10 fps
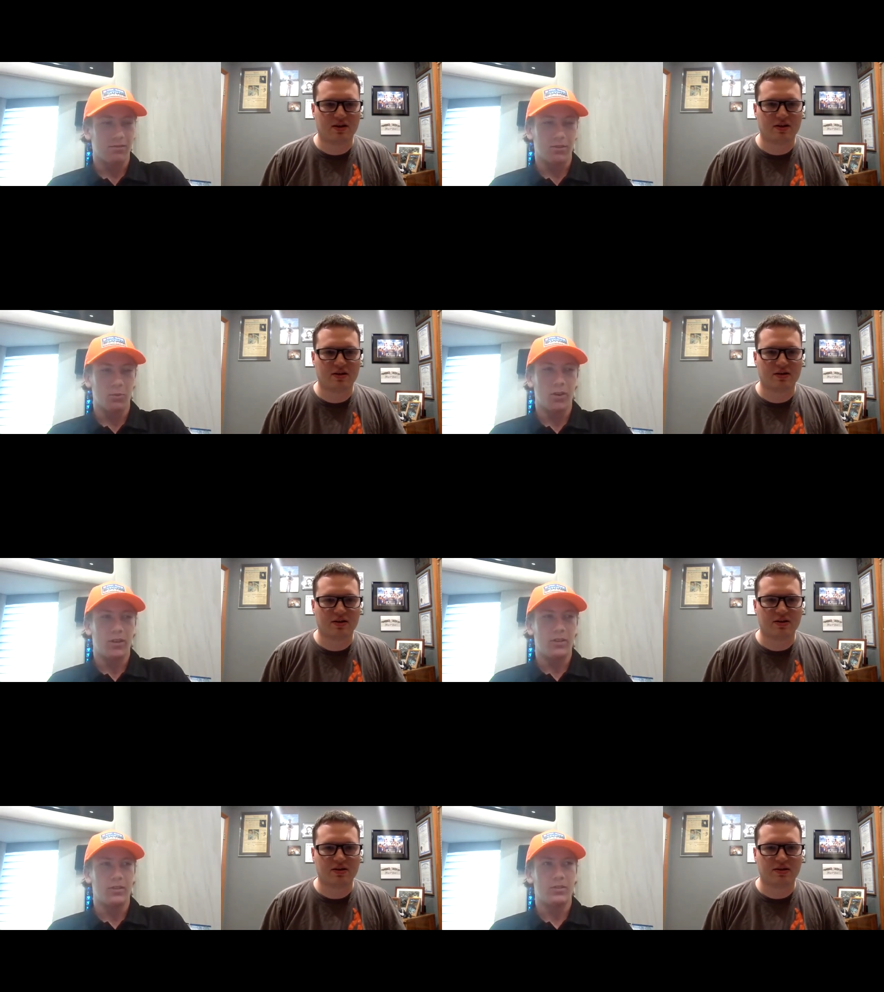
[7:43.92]
Speaker 1: the
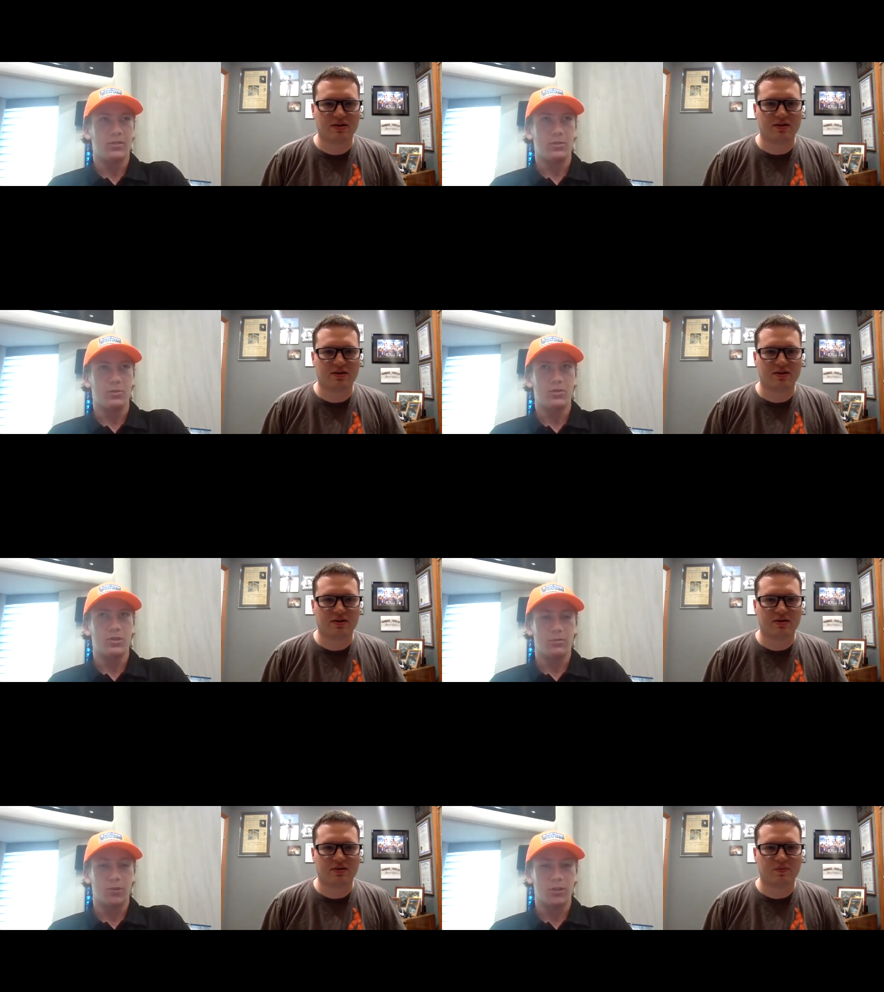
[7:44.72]
wind is
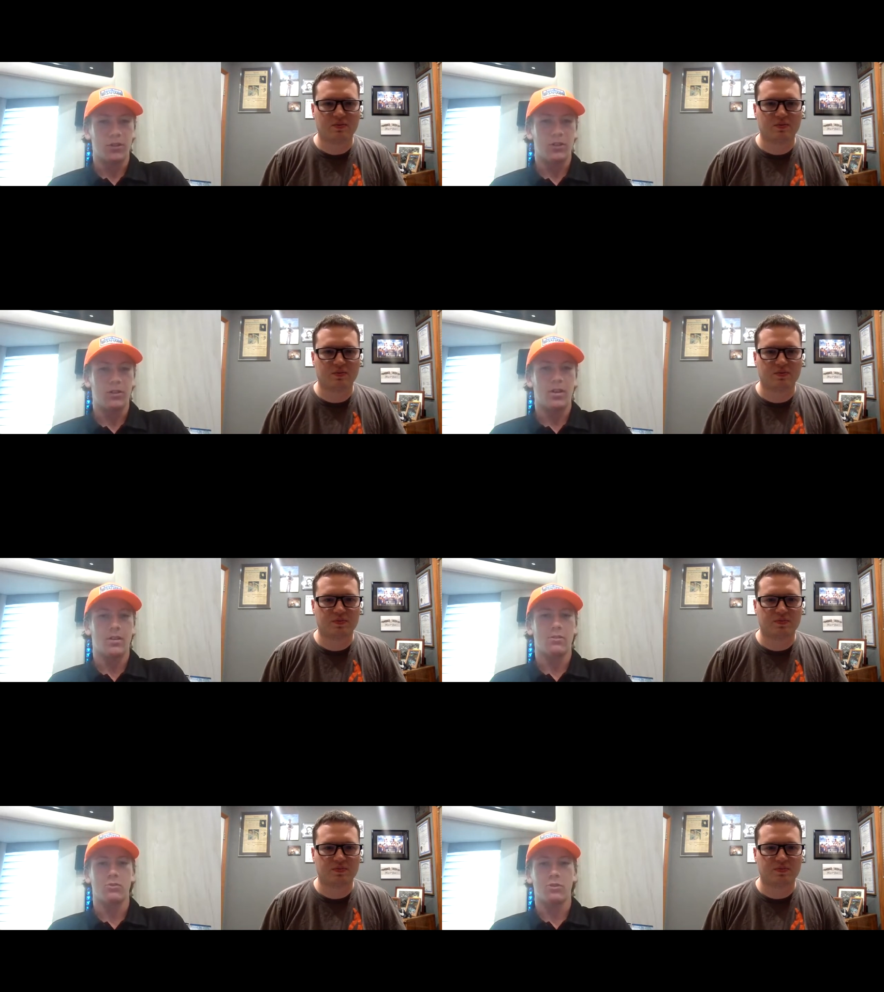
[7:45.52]
usually really good
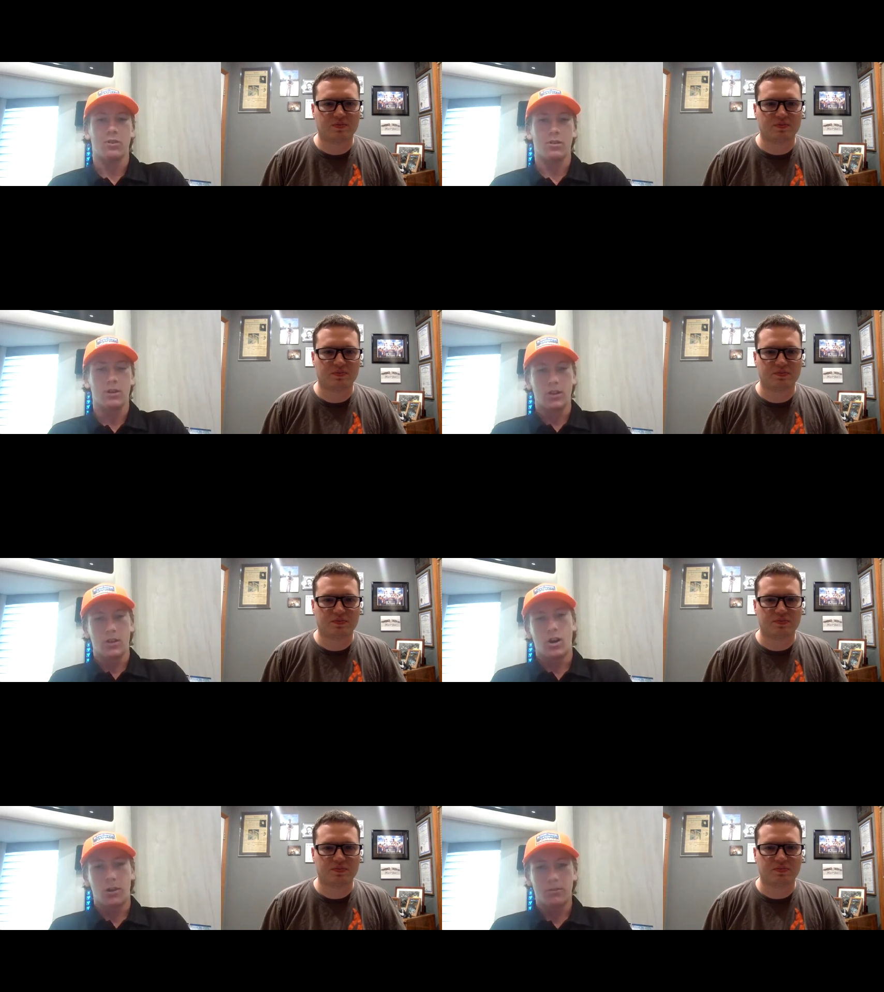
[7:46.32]
there through the
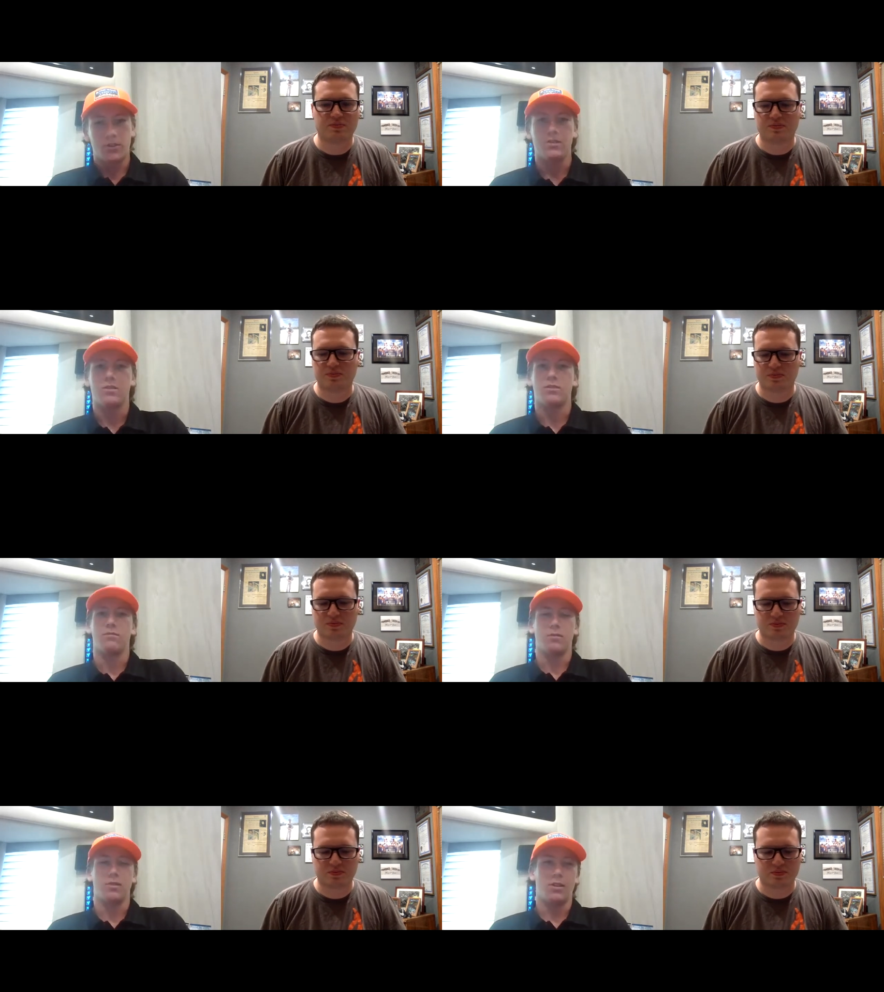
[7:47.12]
off season
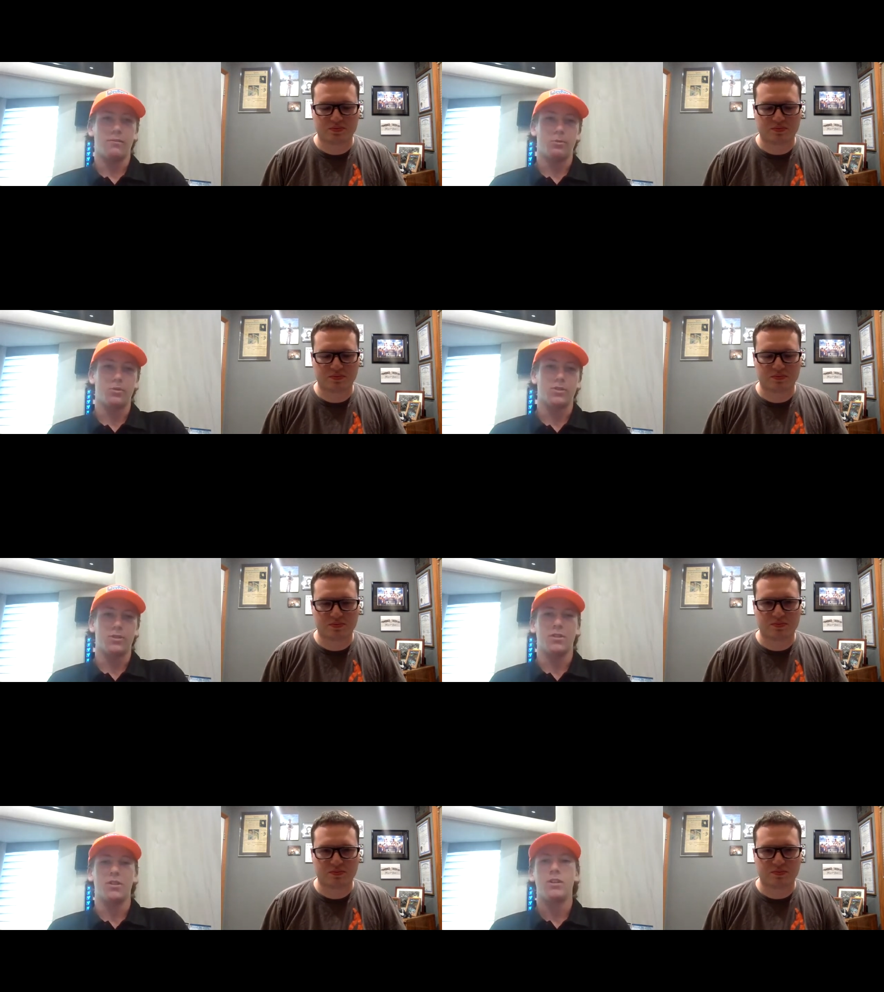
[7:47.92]

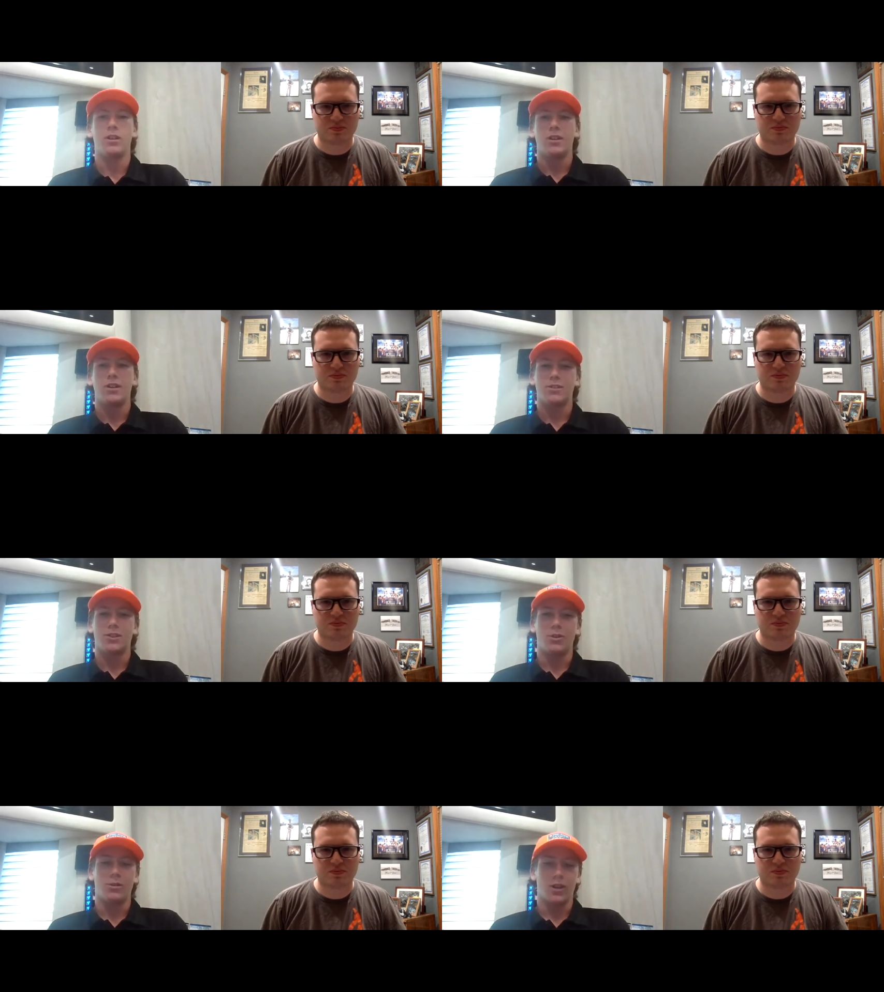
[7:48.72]
fortunately
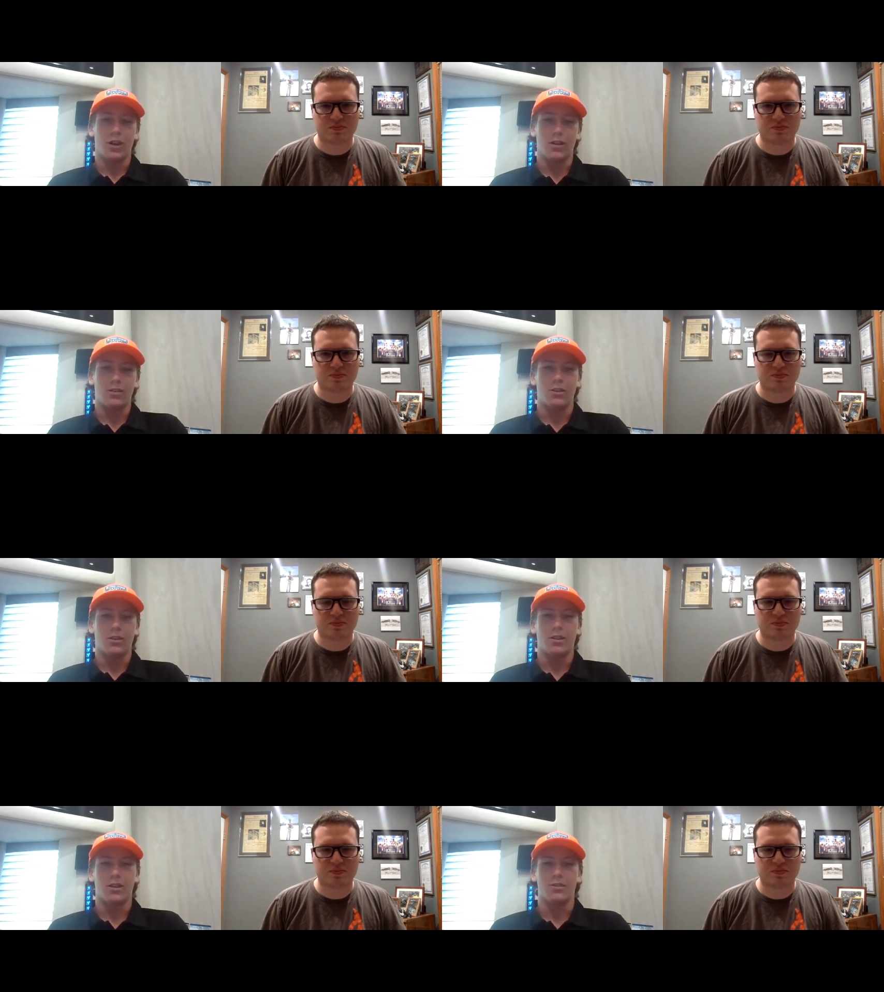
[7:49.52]
so i get a lot
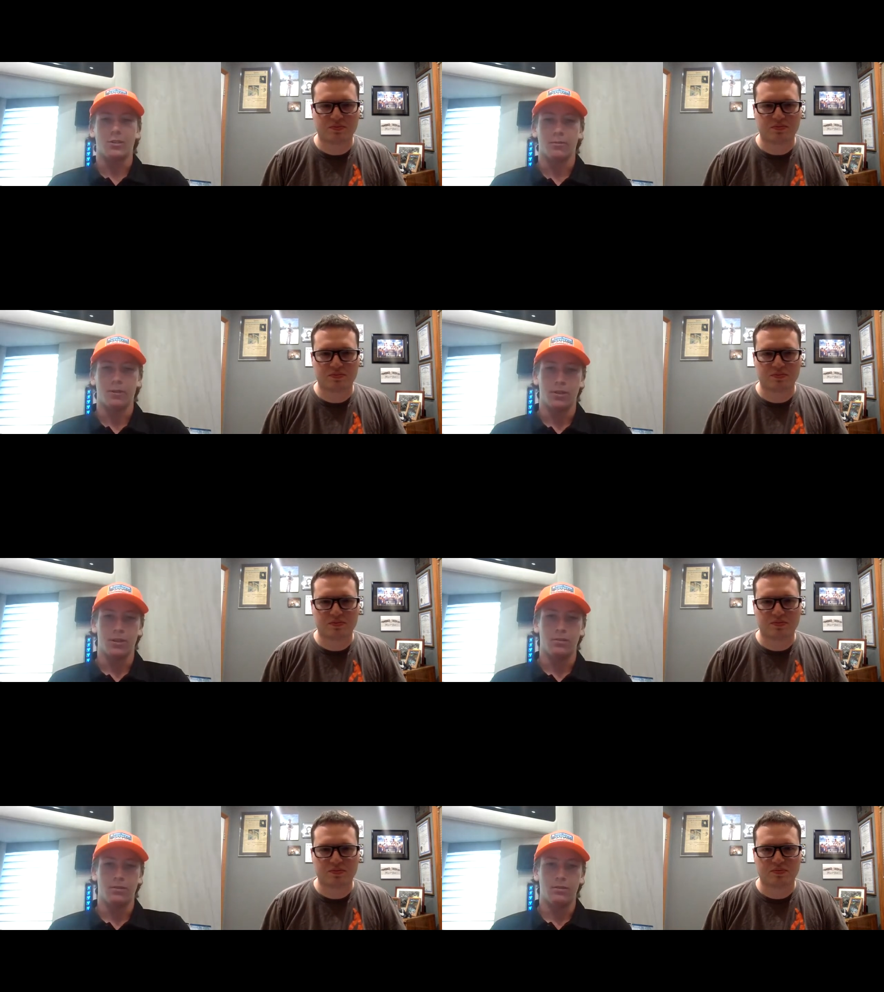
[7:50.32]
of kite surfing done